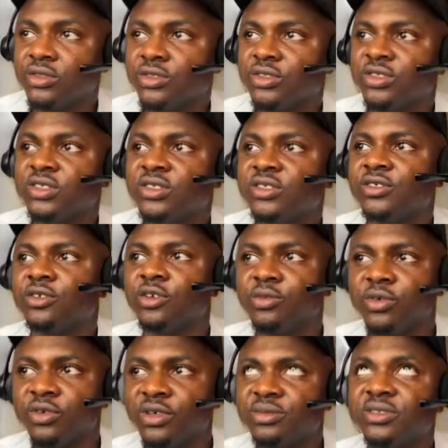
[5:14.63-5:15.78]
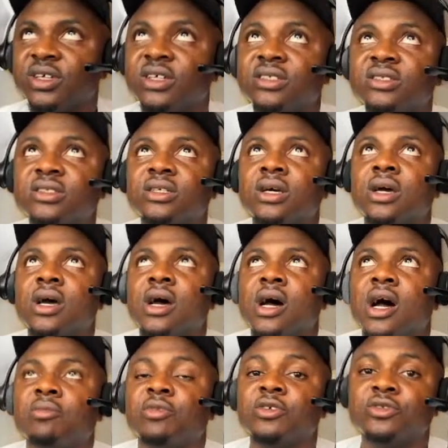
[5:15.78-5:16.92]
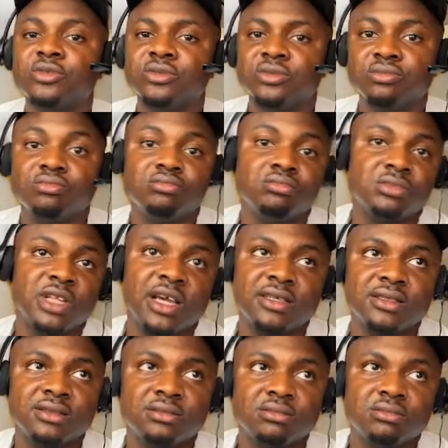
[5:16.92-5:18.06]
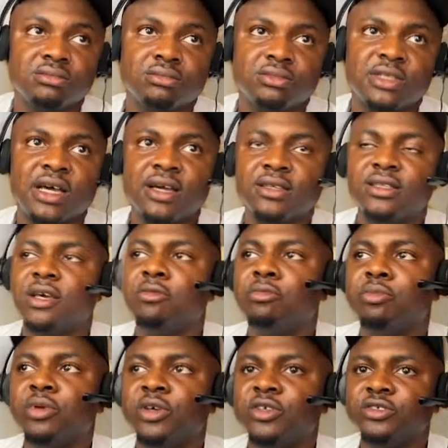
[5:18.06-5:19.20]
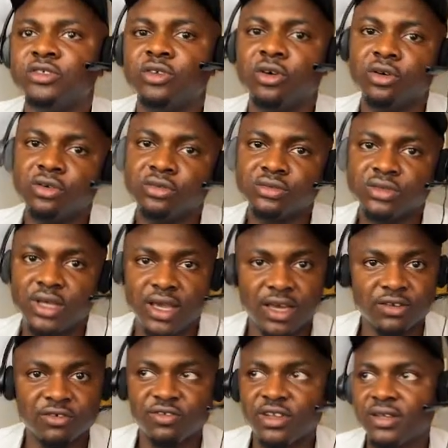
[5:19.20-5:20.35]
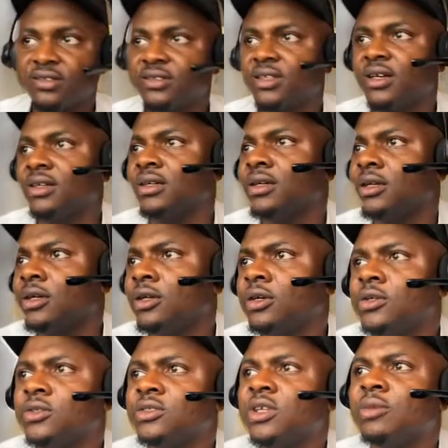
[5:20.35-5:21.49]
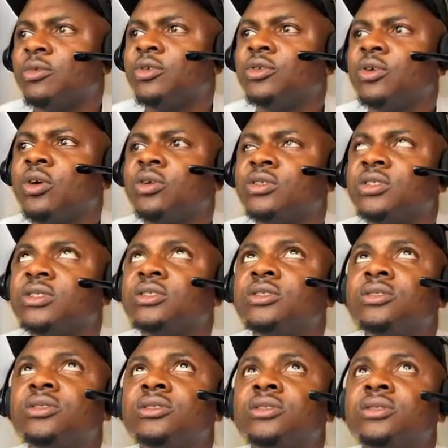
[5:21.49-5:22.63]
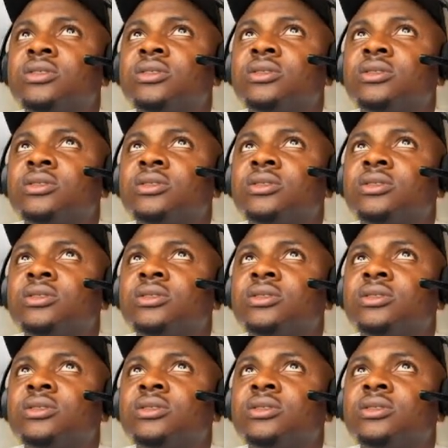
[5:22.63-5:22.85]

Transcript: So since it's going to be websites, I'm going to like tag them based on a kind of lifestyle. So I'm going to call this